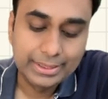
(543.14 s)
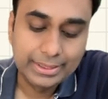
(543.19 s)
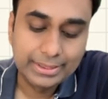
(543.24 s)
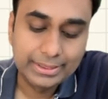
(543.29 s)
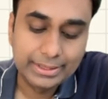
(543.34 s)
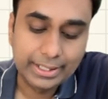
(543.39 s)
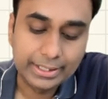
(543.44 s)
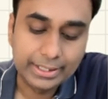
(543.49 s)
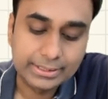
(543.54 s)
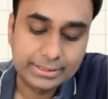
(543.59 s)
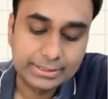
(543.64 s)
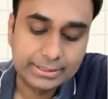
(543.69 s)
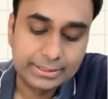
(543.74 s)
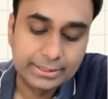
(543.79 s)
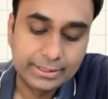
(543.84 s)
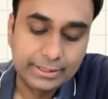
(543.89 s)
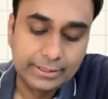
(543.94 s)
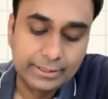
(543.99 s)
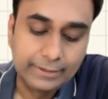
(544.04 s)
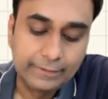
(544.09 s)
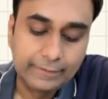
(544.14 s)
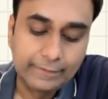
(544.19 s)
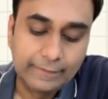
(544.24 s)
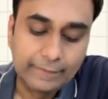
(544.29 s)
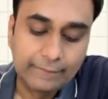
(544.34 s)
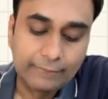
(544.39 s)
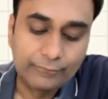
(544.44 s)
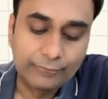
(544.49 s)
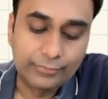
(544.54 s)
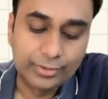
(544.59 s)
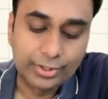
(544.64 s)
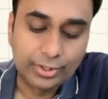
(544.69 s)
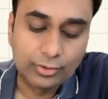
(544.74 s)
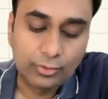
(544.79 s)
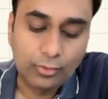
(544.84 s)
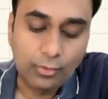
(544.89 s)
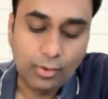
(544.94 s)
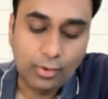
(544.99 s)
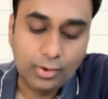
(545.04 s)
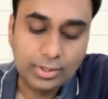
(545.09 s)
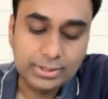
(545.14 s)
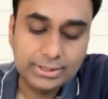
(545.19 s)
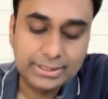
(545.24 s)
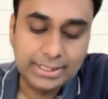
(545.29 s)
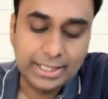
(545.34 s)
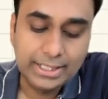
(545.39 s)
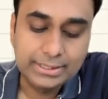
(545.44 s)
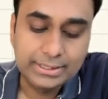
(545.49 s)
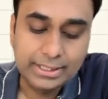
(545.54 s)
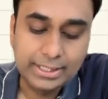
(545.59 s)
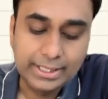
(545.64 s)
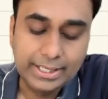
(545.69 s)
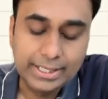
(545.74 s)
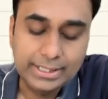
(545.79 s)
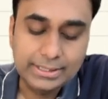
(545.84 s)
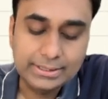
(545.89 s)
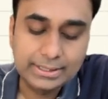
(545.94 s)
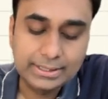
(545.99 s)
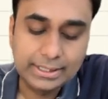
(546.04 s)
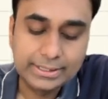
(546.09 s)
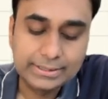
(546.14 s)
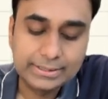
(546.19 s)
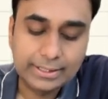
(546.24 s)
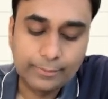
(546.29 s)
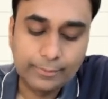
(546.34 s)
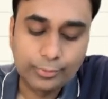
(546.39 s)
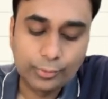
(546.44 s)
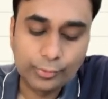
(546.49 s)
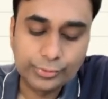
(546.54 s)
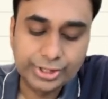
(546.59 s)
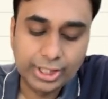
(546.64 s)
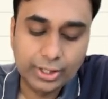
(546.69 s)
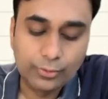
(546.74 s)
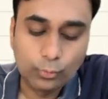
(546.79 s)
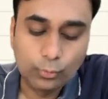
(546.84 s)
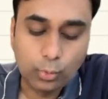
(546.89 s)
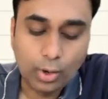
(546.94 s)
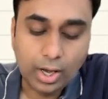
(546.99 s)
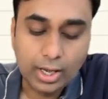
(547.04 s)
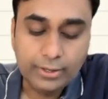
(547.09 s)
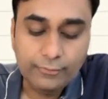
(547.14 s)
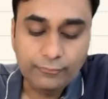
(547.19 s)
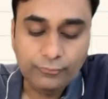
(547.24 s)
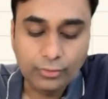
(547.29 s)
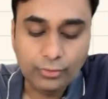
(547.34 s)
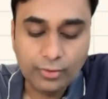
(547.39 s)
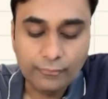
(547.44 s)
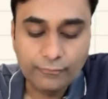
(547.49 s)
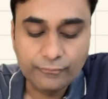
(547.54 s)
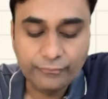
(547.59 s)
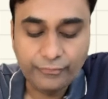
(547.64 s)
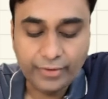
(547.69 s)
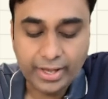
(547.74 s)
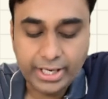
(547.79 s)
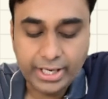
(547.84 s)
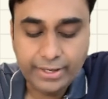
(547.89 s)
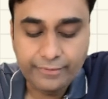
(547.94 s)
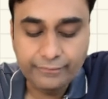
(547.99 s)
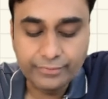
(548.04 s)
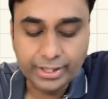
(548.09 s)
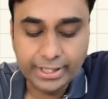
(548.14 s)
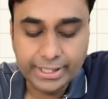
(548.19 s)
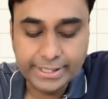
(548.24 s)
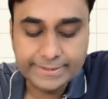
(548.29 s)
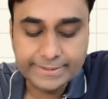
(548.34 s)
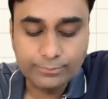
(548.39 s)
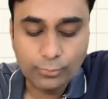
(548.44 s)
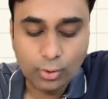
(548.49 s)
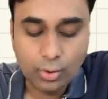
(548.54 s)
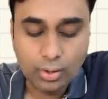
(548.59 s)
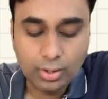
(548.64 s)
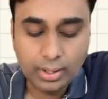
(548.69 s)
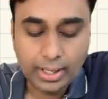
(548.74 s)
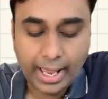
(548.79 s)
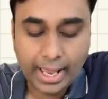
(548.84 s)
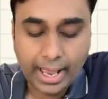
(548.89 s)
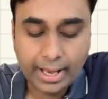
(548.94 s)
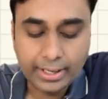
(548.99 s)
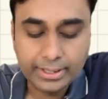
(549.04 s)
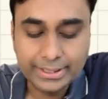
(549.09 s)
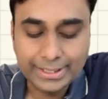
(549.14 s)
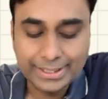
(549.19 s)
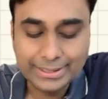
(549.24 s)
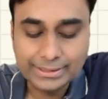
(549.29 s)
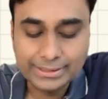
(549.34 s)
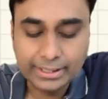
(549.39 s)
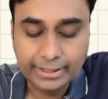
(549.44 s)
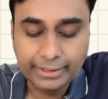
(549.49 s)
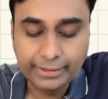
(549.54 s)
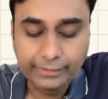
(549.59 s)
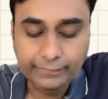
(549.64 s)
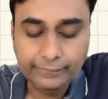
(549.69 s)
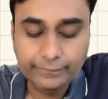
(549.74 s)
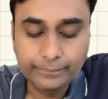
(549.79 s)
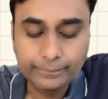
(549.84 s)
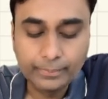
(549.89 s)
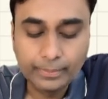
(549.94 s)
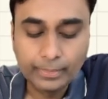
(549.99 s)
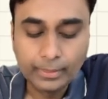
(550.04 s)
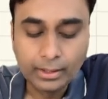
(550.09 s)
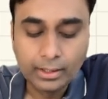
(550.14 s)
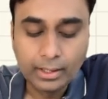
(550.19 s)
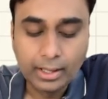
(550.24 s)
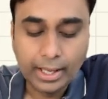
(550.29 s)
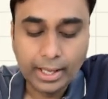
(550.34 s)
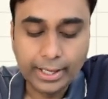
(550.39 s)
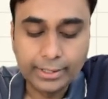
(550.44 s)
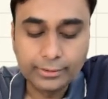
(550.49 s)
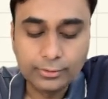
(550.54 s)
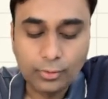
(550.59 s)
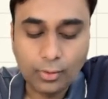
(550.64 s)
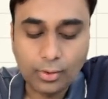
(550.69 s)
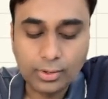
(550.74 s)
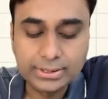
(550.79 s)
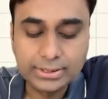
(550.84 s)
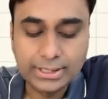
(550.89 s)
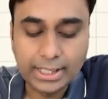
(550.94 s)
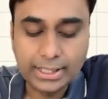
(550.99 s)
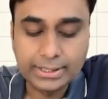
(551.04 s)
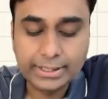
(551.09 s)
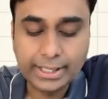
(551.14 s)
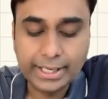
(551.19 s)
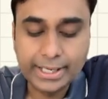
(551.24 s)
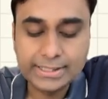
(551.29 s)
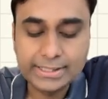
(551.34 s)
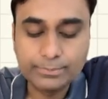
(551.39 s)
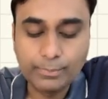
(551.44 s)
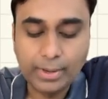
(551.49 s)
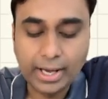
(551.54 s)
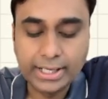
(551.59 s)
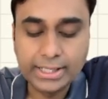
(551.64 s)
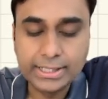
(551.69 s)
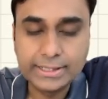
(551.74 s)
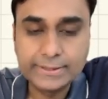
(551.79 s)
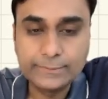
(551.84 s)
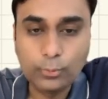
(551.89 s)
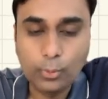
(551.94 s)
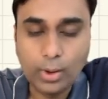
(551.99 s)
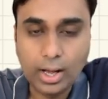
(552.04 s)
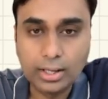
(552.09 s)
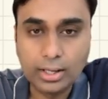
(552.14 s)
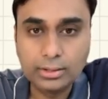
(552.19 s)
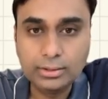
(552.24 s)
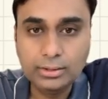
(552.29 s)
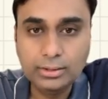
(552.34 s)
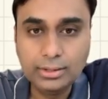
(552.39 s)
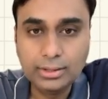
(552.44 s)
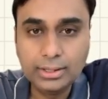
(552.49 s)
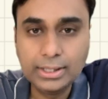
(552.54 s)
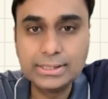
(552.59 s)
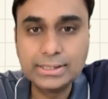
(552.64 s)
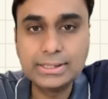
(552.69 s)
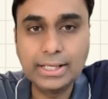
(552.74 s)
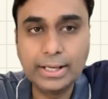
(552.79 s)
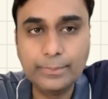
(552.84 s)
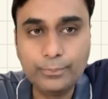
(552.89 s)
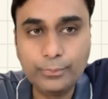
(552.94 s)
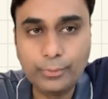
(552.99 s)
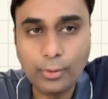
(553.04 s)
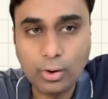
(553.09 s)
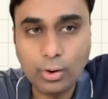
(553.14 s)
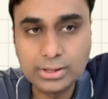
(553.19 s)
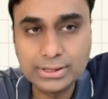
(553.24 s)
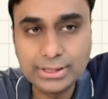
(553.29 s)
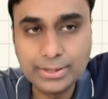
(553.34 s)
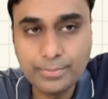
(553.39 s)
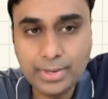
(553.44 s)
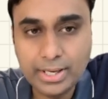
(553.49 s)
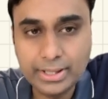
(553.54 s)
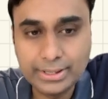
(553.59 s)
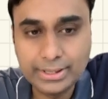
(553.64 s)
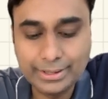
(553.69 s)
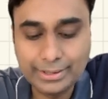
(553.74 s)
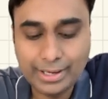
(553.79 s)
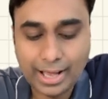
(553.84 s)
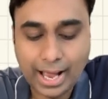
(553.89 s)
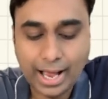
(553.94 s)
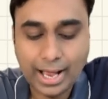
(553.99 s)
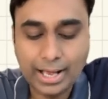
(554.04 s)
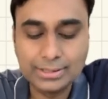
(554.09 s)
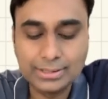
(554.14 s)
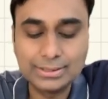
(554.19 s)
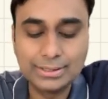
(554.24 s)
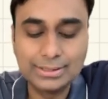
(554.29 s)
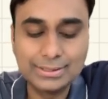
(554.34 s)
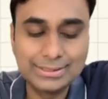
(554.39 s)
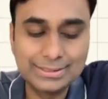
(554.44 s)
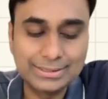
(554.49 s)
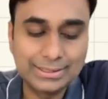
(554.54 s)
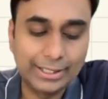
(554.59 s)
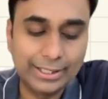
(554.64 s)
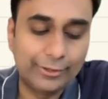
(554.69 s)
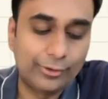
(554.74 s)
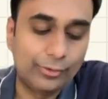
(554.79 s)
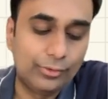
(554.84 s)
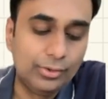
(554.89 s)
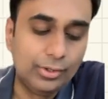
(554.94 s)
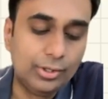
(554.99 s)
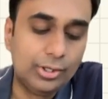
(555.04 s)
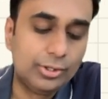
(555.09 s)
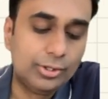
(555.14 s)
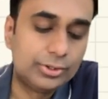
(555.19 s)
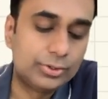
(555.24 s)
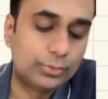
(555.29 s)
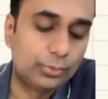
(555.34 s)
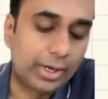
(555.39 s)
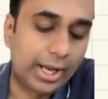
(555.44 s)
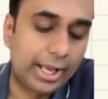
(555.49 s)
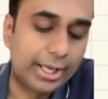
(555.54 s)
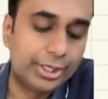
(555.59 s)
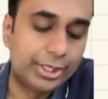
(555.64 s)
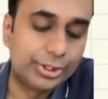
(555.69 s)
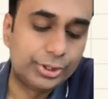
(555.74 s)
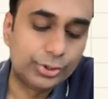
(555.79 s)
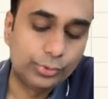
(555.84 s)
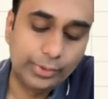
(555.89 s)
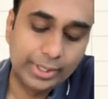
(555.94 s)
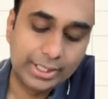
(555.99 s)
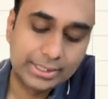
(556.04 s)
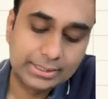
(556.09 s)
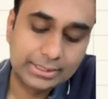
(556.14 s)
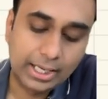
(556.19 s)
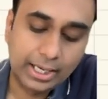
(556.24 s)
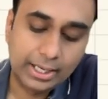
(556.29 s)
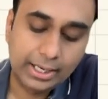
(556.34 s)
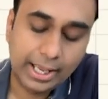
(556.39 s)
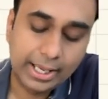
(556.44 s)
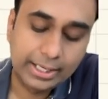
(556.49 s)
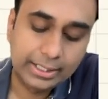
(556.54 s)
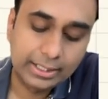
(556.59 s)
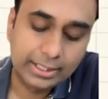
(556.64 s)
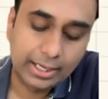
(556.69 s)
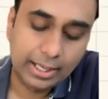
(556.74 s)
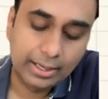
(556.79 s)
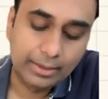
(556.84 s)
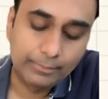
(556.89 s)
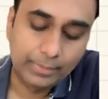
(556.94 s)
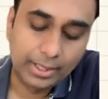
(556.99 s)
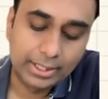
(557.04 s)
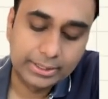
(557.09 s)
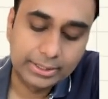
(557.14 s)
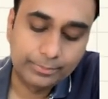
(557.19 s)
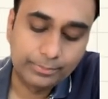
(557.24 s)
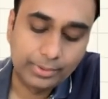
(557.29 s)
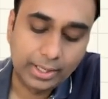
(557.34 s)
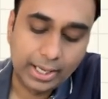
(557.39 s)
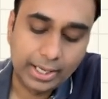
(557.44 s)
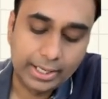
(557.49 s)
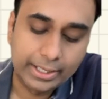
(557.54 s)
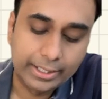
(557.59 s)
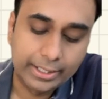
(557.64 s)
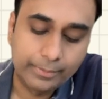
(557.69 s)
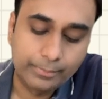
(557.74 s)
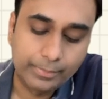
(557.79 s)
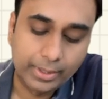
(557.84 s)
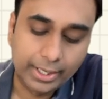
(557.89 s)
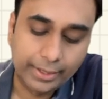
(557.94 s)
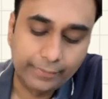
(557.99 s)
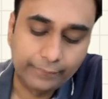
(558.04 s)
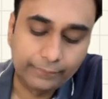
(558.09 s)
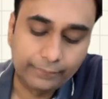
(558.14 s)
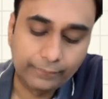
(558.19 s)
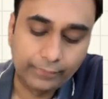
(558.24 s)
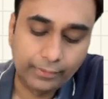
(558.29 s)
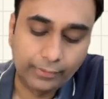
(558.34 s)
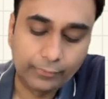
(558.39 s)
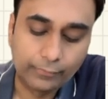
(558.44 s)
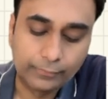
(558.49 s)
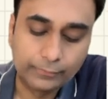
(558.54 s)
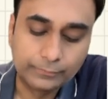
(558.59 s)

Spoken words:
this, where cos delta x is approaching 1 for a very small delta x, and cos delta x minus 1 is approximated as 0. So what I can do is that I can multiply it by 0.